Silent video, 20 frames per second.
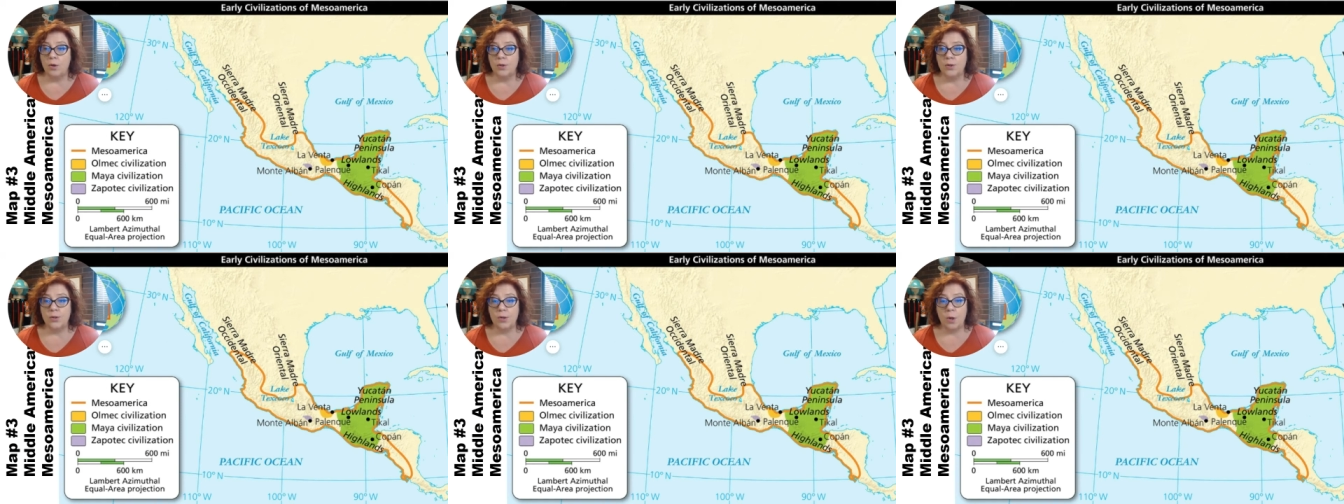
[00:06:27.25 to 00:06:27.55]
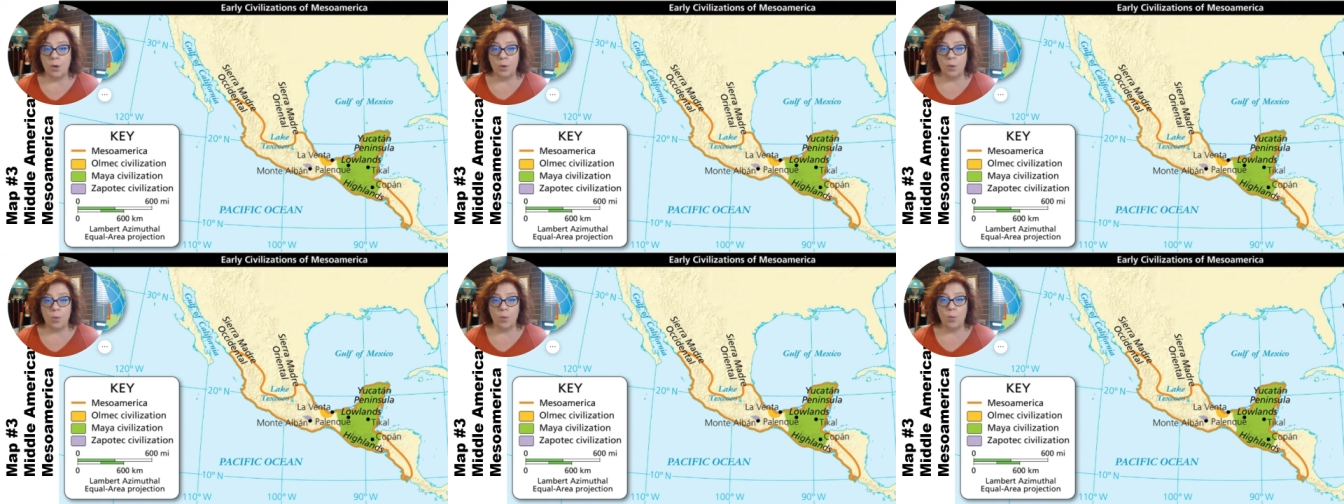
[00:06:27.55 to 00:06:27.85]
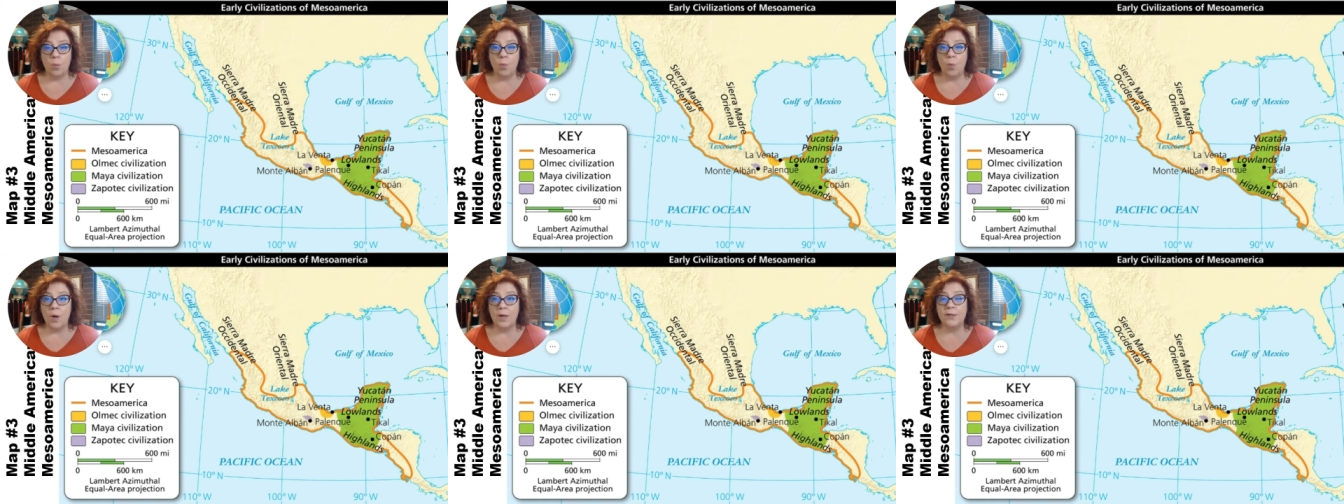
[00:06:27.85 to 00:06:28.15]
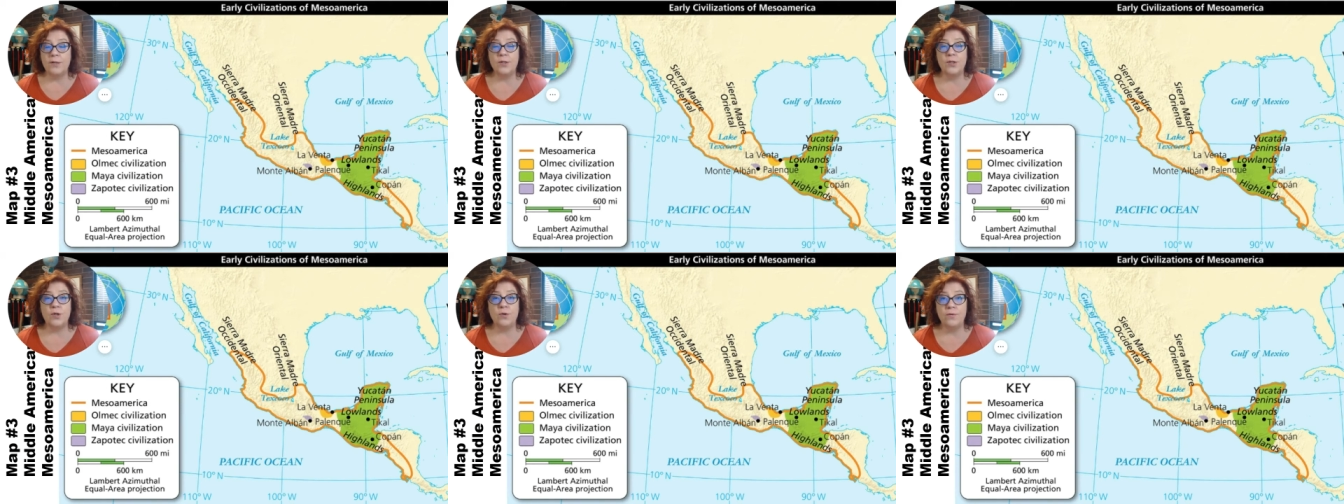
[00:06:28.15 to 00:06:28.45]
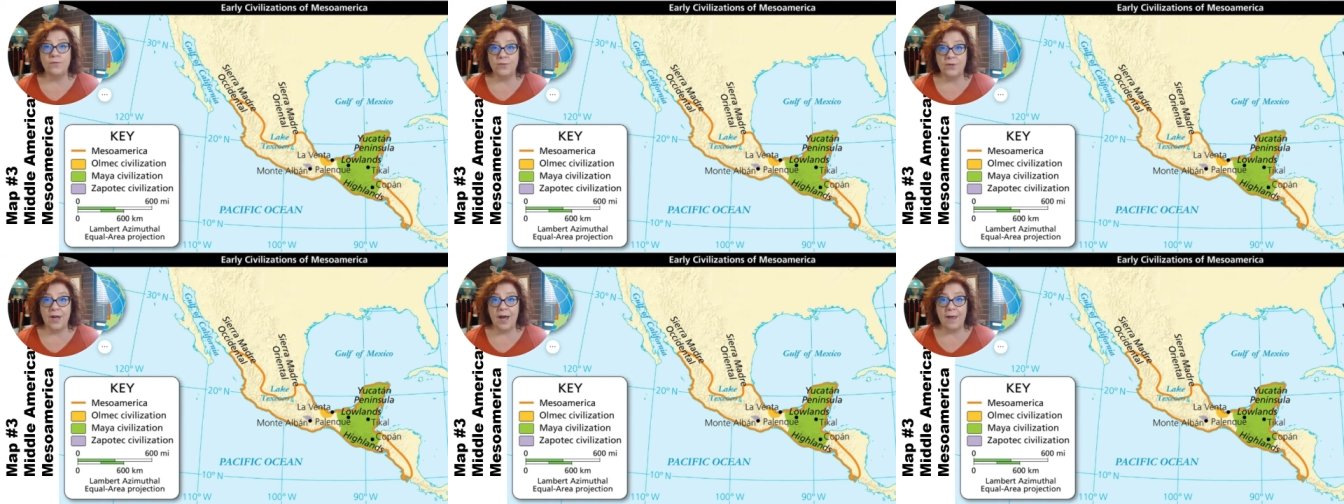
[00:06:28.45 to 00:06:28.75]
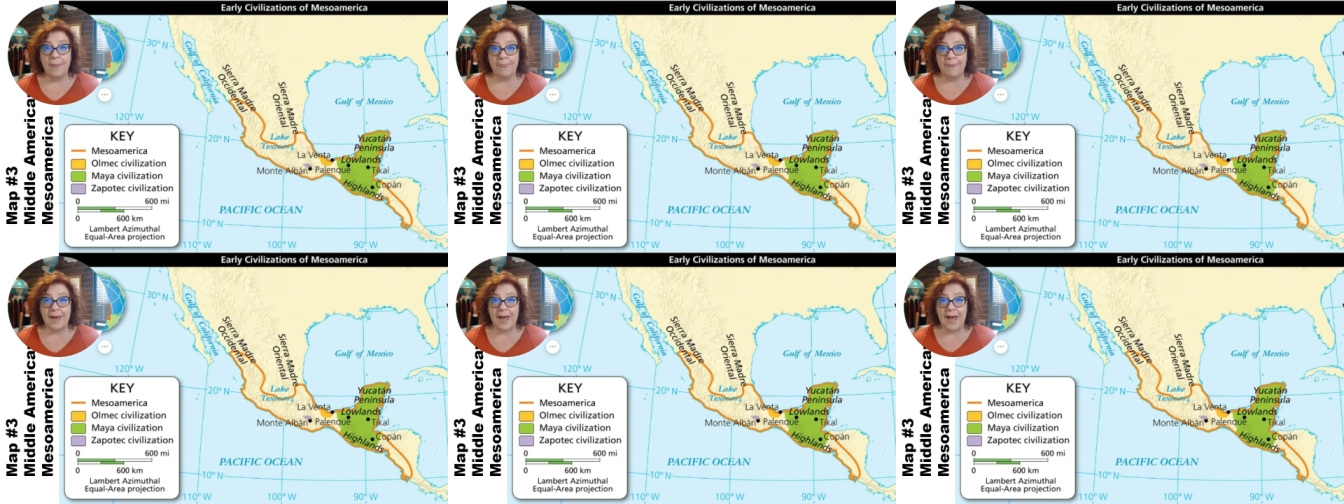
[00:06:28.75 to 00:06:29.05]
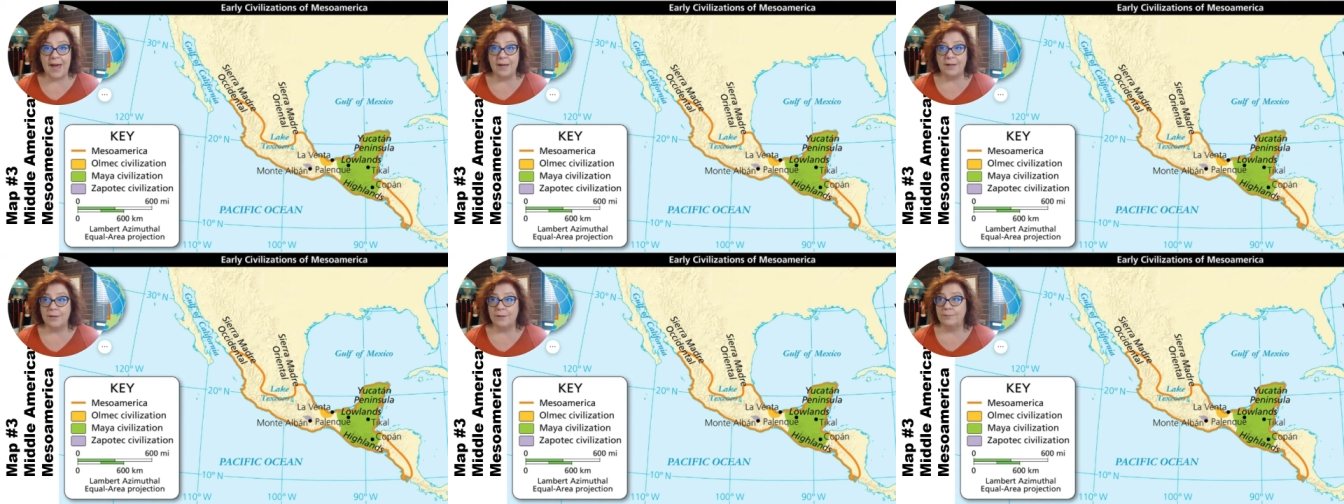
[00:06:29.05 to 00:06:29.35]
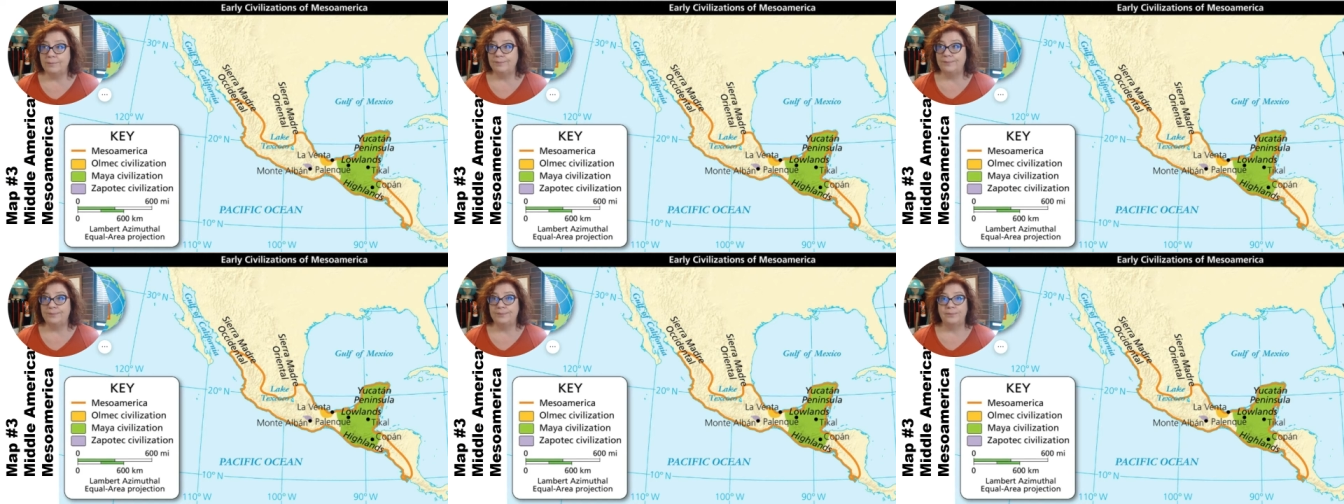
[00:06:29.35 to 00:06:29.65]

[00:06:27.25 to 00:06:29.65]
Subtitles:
So once you've got that,